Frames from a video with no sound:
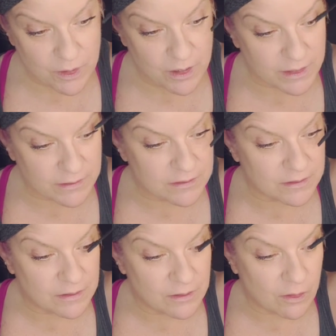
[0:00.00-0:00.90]
product
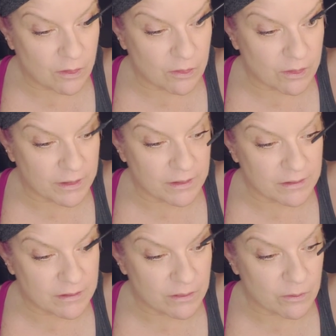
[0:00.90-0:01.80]
on
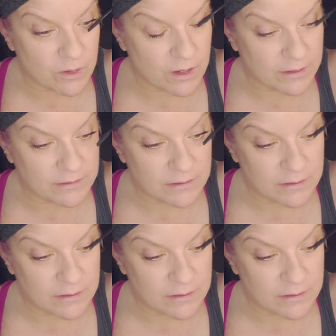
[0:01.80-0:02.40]
the wand.